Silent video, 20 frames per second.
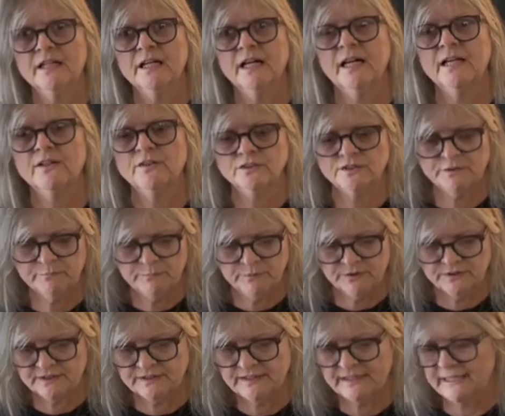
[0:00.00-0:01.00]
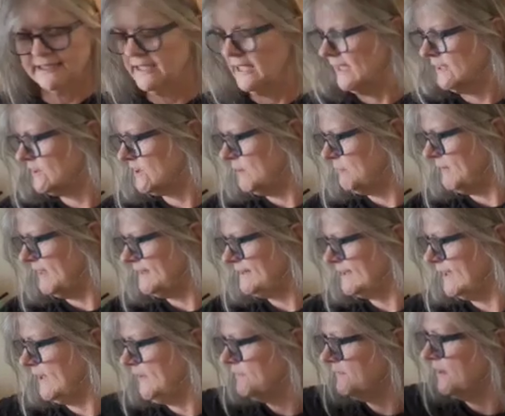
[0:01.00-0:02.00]
I used to put deadlines on
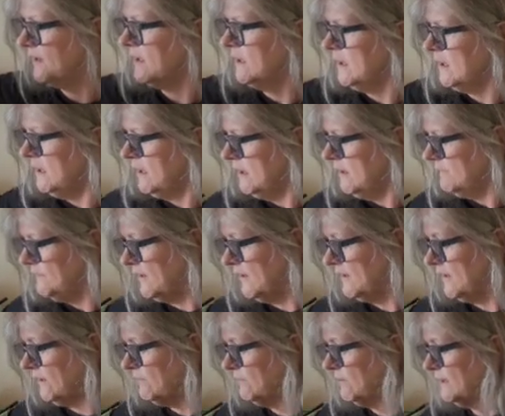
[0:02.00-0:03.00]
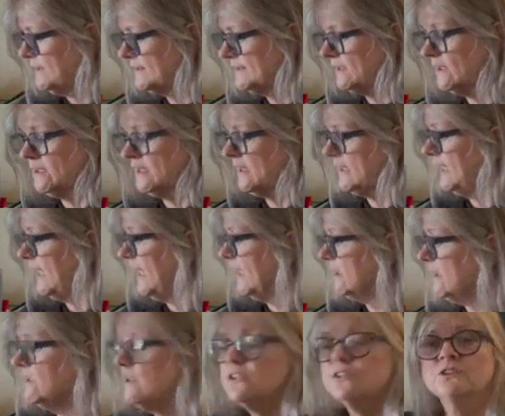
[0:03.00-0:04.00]
myself and found I really stunk at that.
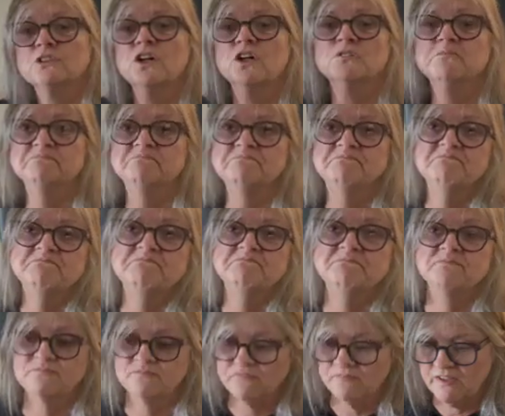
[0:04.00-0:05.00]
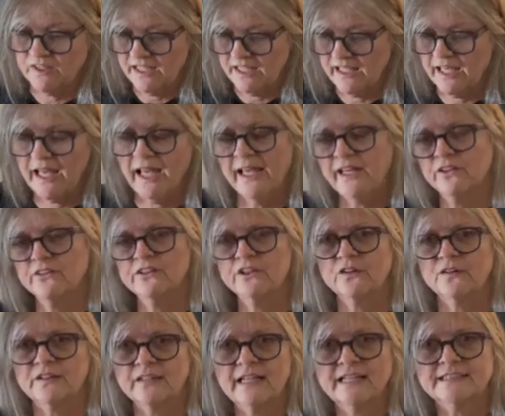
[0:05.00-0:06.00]
So I don't,
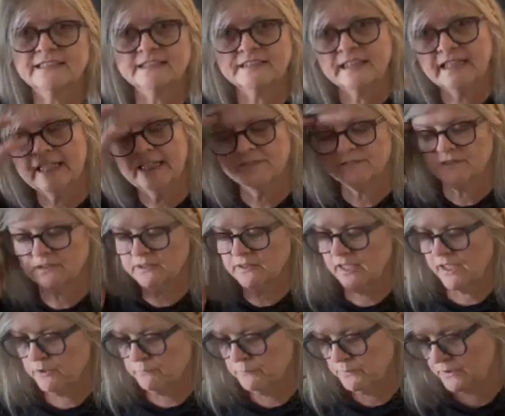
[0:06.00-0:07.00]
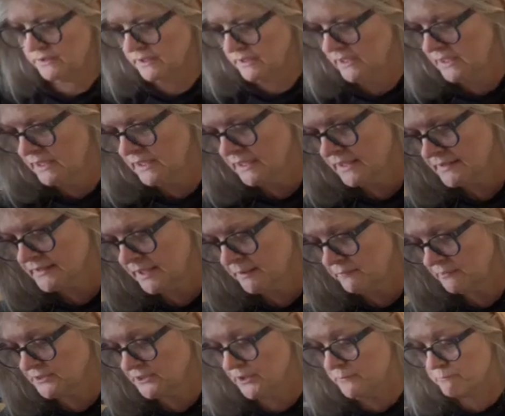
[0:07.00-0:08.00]
unless it's a gift, I don't put
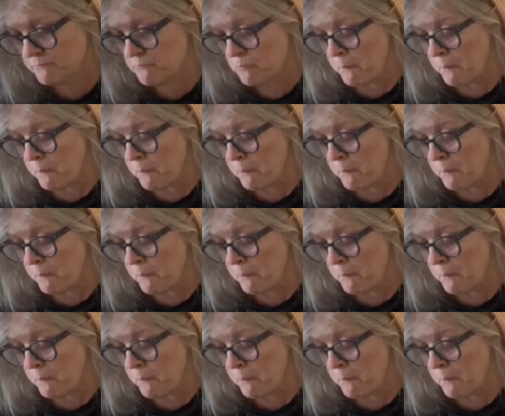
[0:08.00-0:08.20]
timelines on.